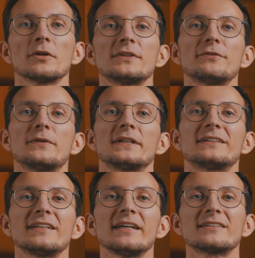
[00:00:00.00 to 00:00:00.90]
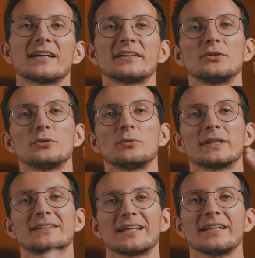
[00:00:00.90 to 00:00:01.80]
of the first things I do
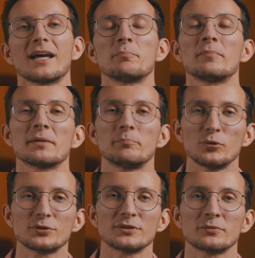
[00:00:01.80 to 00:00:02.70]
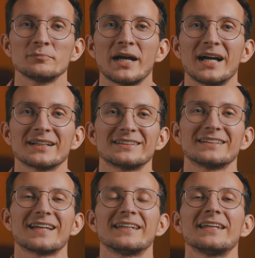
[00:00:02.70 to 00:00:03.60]
when setting up my Boox Note Max
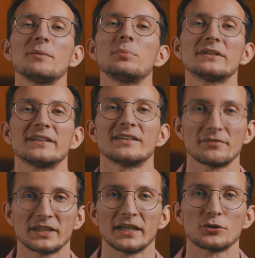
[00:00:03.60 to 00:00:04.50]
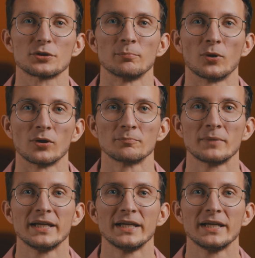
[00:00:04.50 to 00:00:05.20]
is enable the navigation ball.